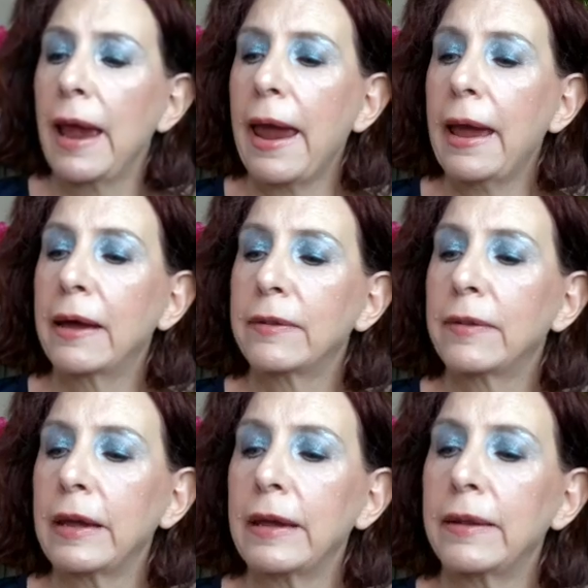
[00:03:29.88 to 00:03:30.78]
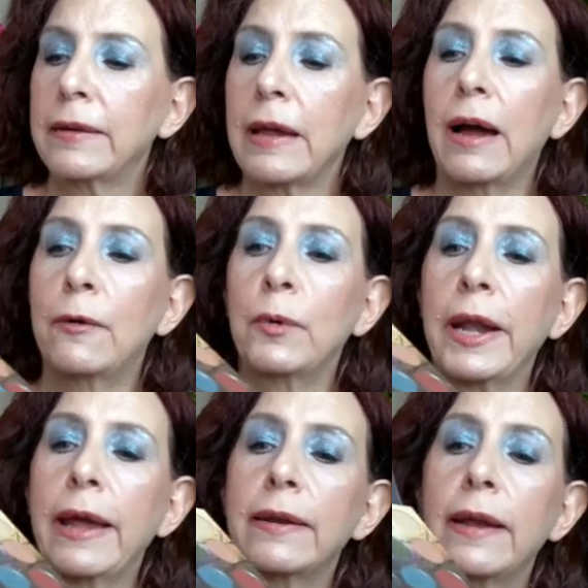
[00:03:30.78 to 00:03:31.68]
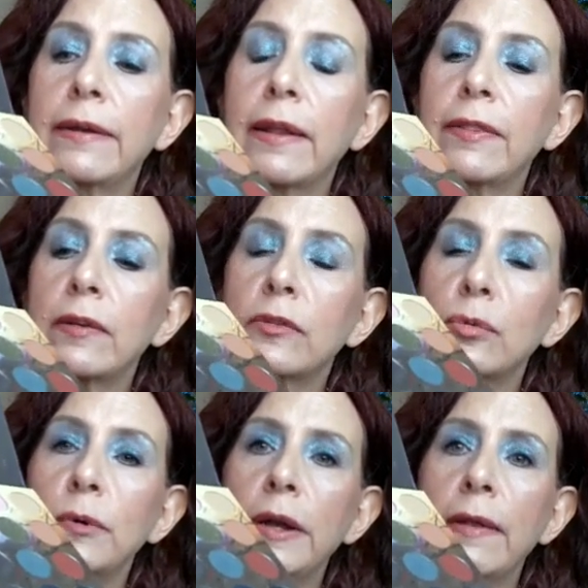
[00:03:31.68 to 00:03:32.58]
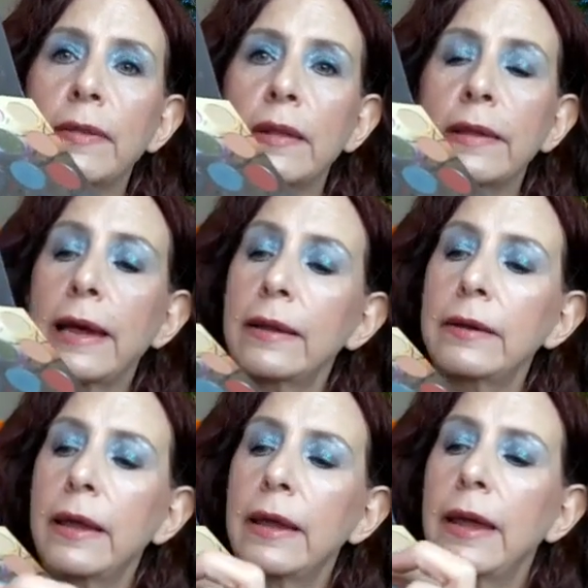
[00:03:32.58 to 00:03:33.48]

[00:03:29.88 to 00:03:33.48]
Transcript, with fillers: and then I went ahead and did this one on the lid.